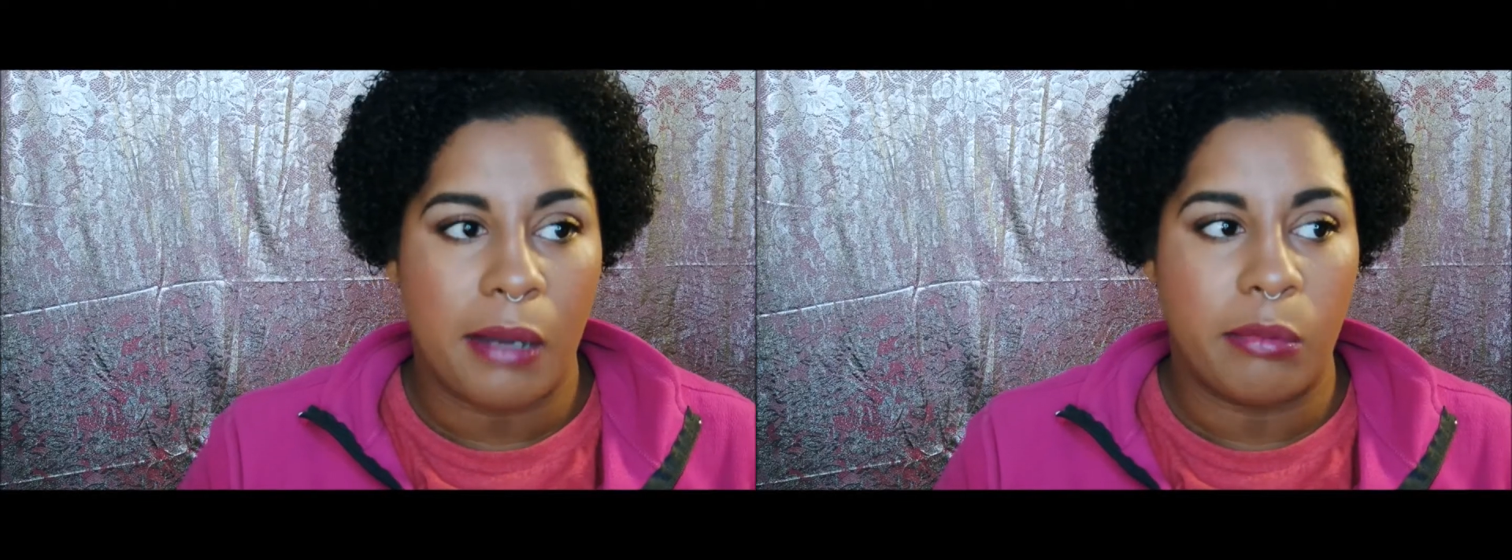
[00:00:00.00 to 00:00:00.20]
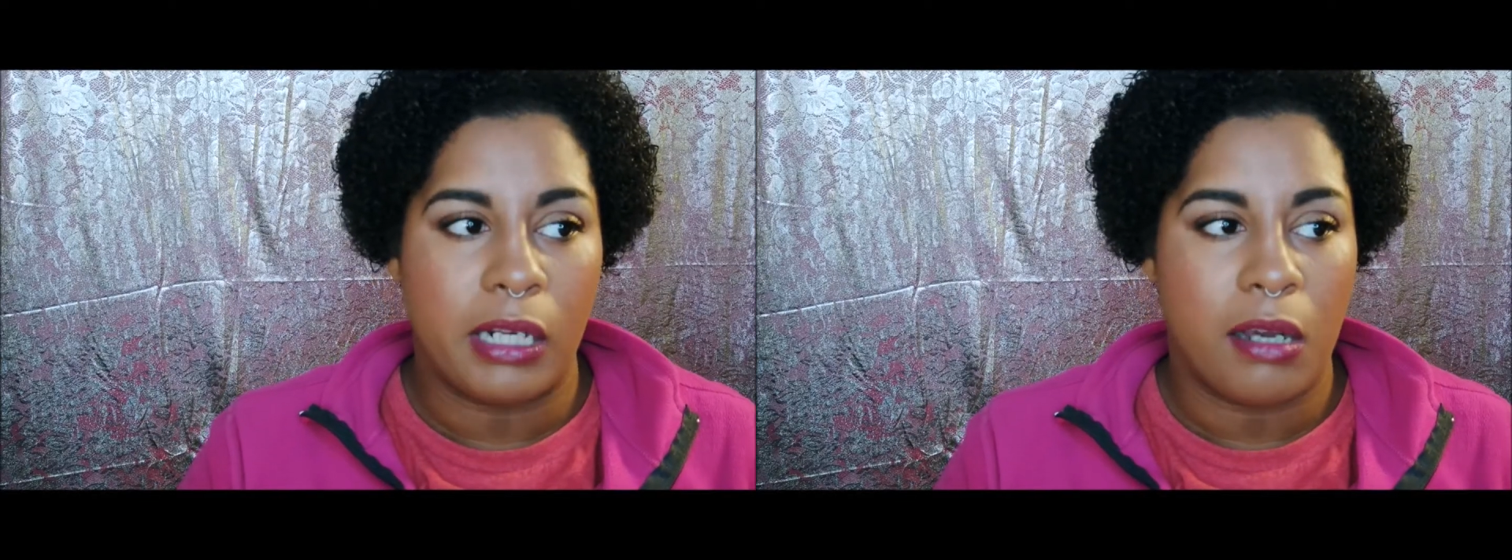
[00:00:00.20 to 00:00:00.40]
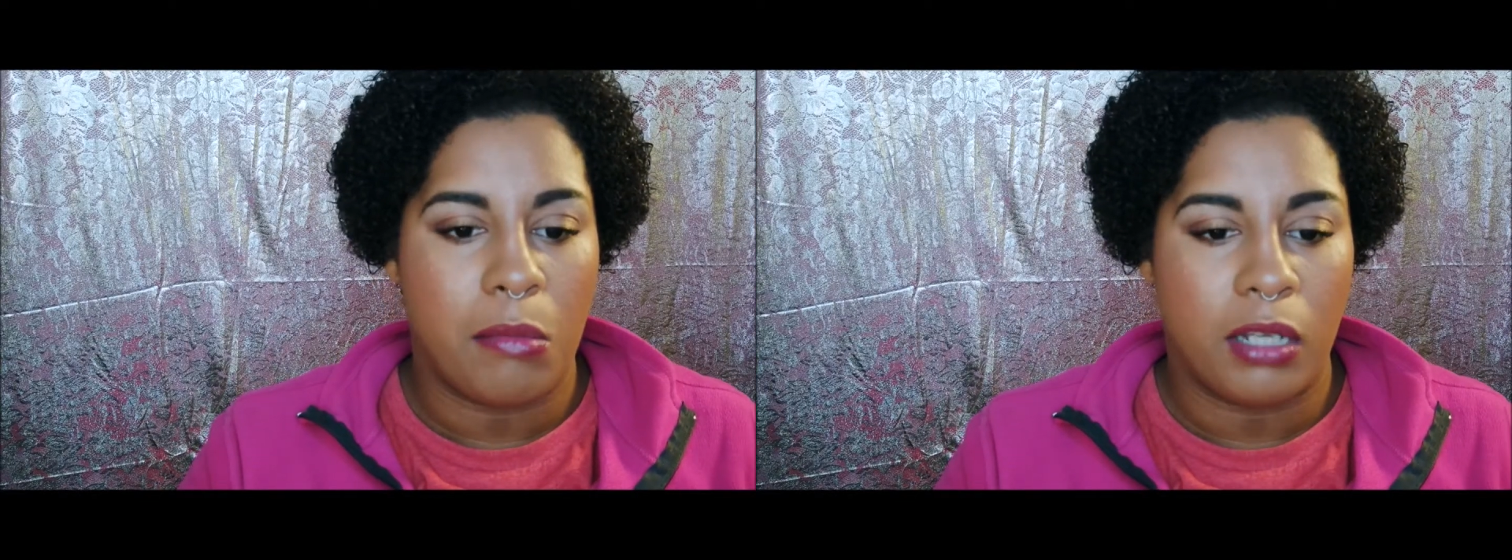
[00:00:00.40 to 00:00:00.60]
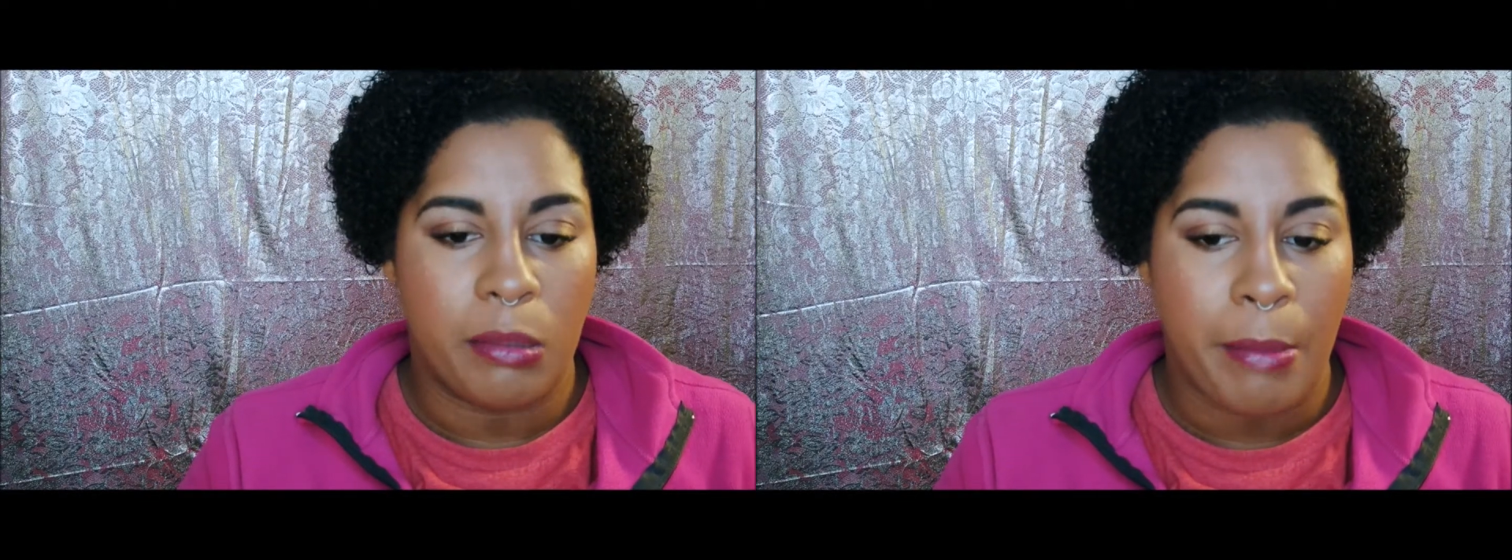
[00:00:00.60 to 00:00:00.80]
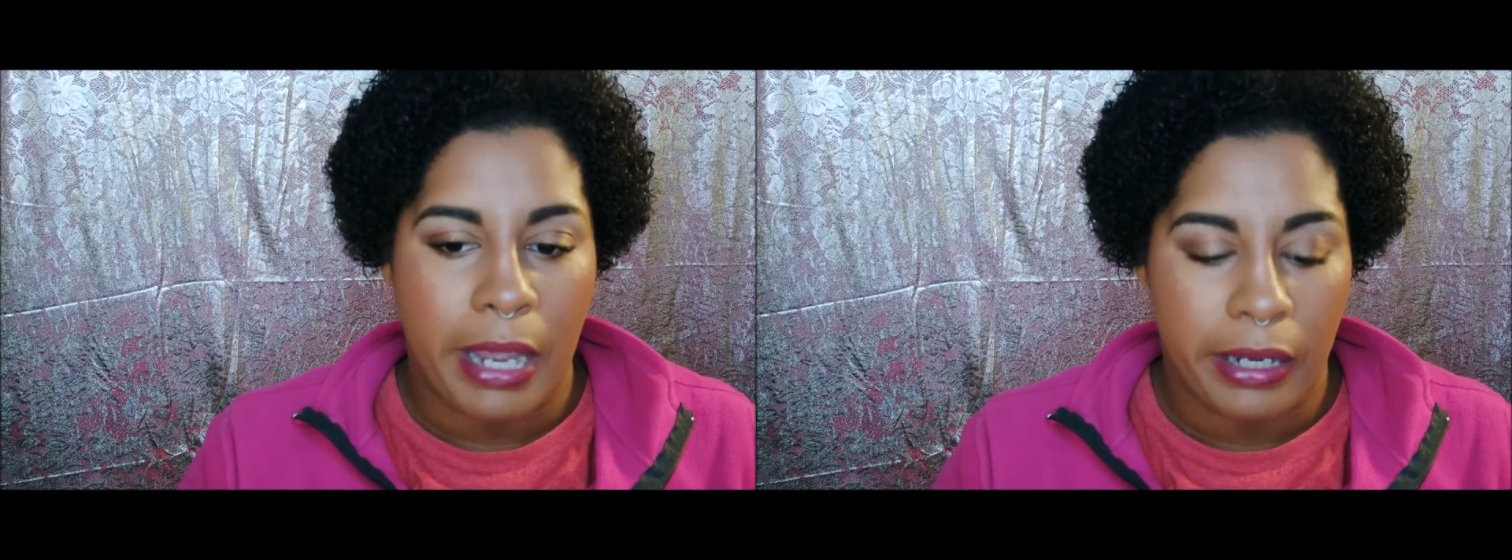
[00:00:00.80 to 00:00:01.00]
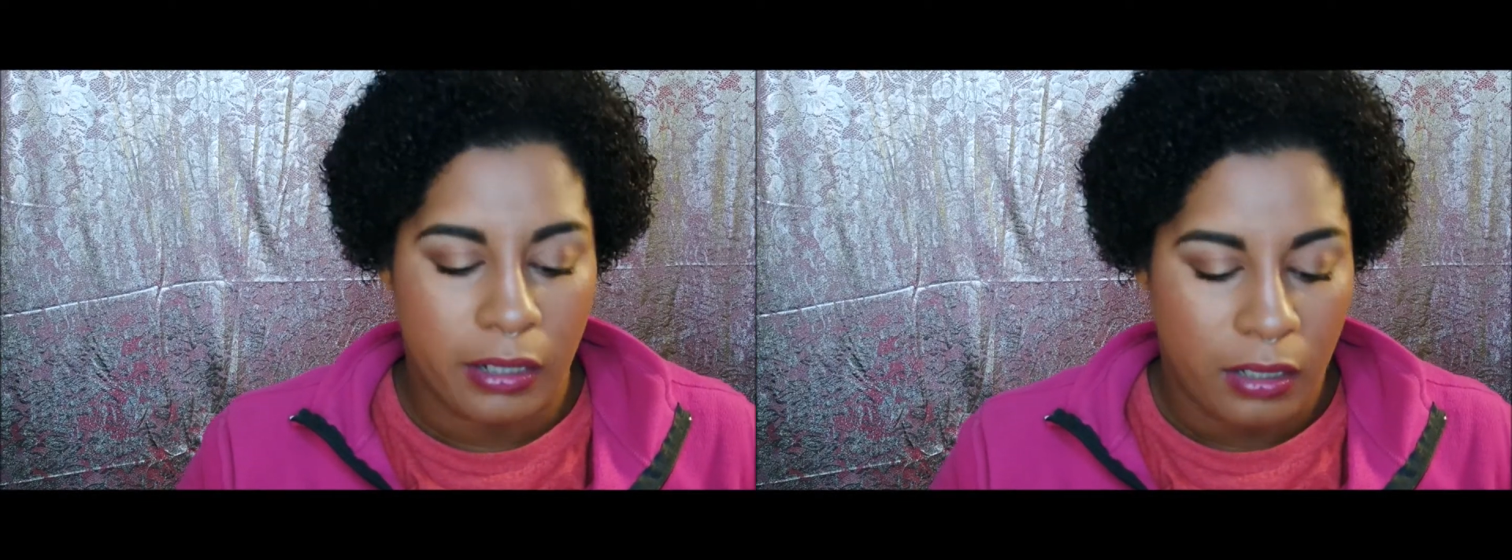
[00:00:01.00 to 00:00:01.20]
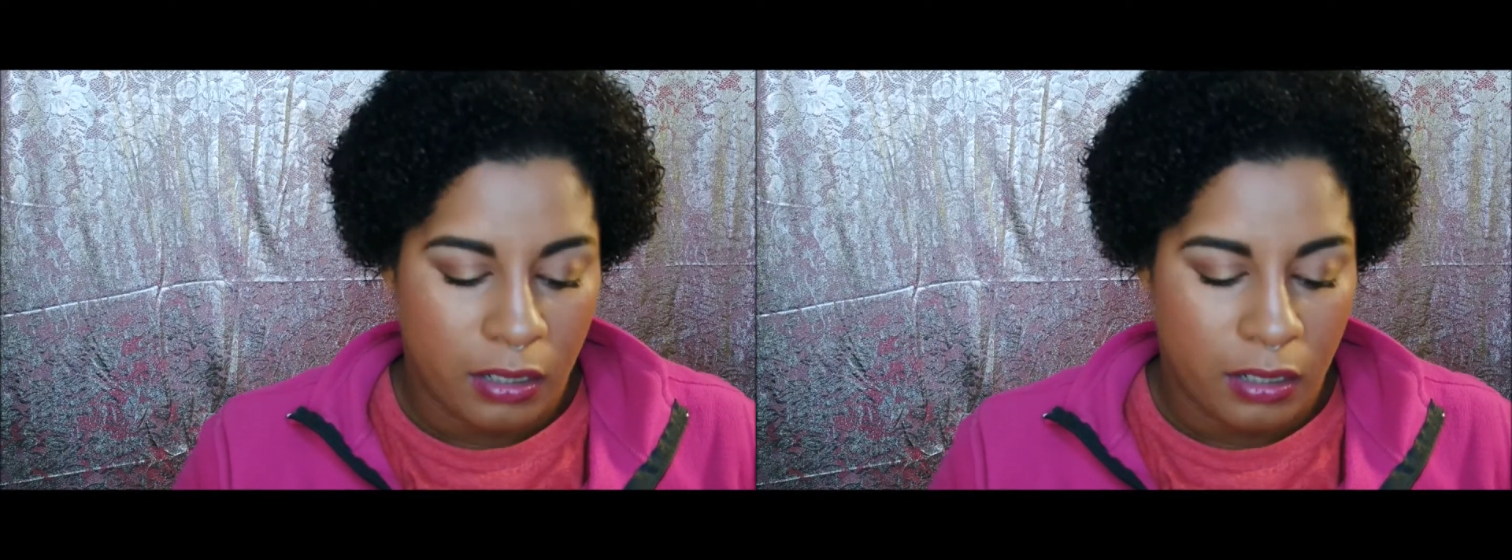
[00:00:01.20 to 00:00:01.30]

I went out and bought the MAC